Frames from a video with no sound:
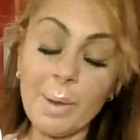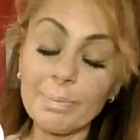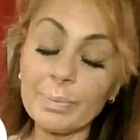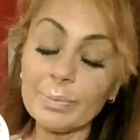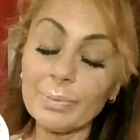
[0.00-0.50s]

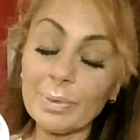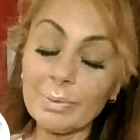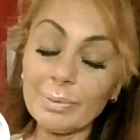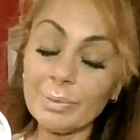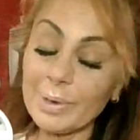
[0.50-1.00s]
I'm,
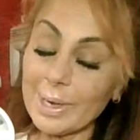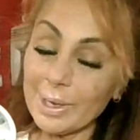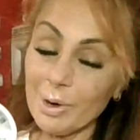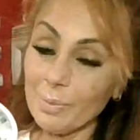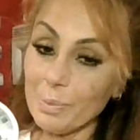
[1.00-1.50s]
when I
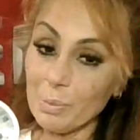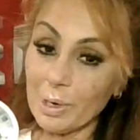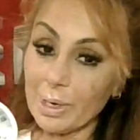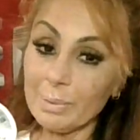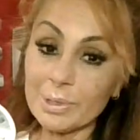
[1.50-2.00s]
get home from
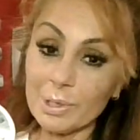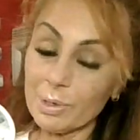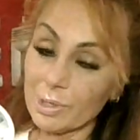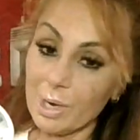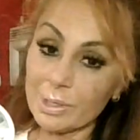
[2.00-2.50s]
work and I'm so
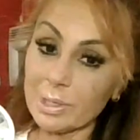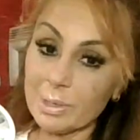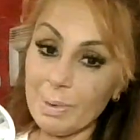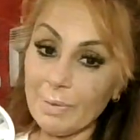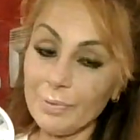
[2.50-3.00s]
exhausted
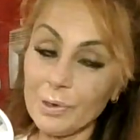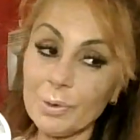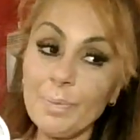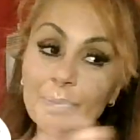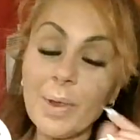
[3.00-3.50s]
to make
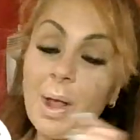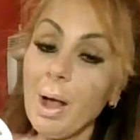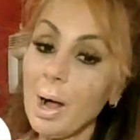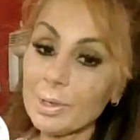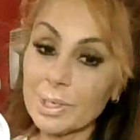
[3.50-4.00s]
food,
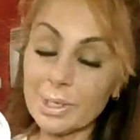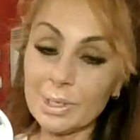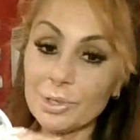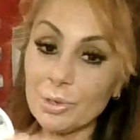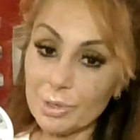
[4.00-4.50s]
I'll just
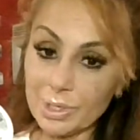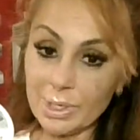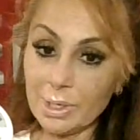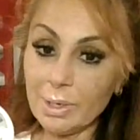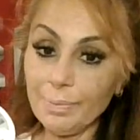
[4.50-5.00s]
get a
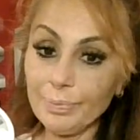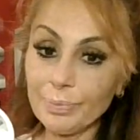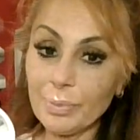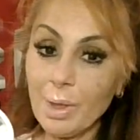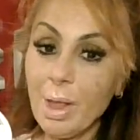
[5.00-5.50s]
tortilla,
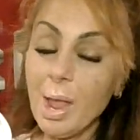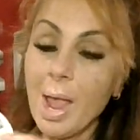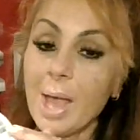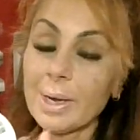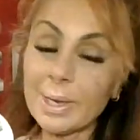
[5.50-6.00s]

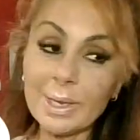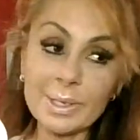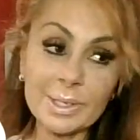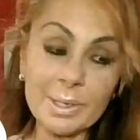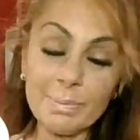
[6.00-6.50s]
and I
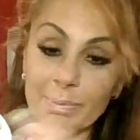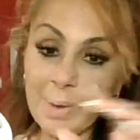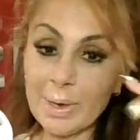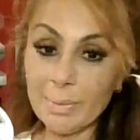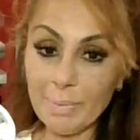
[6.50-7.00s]
get some
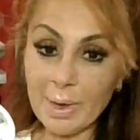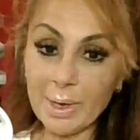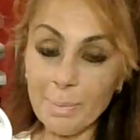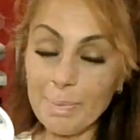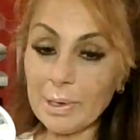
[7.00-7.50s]
my
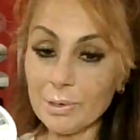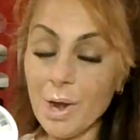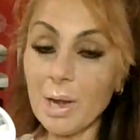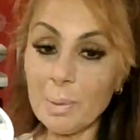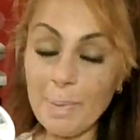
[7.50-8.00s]
my uh,
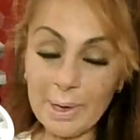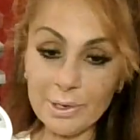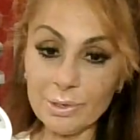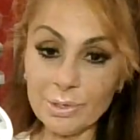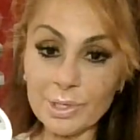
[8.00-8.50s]
pickled
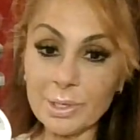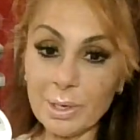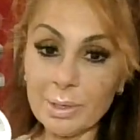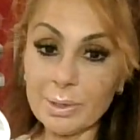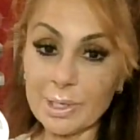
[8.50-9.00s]
jalapenos
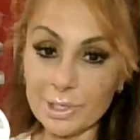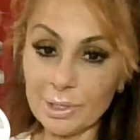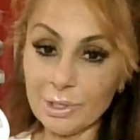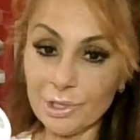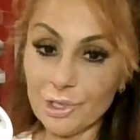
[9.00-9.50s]
that's
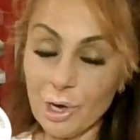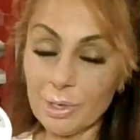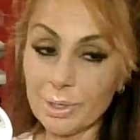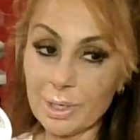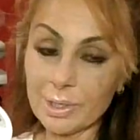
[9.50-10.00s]
in the jar
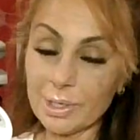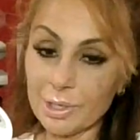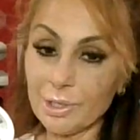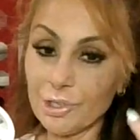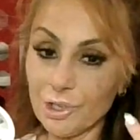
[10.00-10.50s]

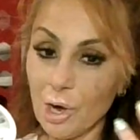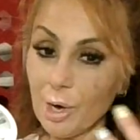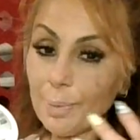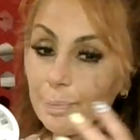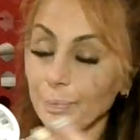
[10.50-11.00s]
that's in the
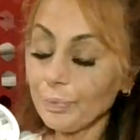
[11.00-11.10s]
jar,